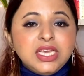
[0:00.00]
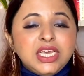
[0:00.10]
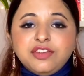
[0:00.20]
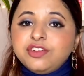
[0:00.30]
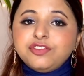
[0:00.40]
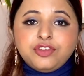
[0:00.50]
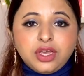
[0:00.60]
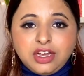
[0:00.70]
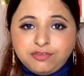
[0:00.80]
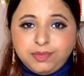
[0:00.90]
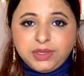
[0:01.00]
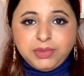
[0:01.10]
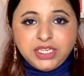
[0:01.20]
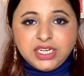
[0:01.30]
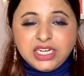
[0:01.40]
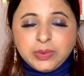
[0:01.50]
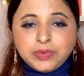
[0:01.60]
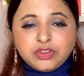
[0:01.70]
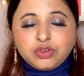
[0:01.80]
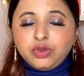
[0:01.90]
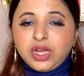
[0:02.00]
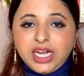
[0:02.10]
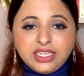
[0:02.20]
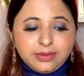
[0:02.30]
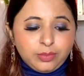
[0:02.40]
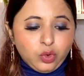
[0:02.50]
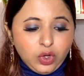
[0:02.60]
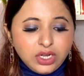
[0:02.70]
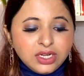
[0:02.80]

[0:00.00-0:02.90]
Even if you have pigmented lips, it's going to hide them all.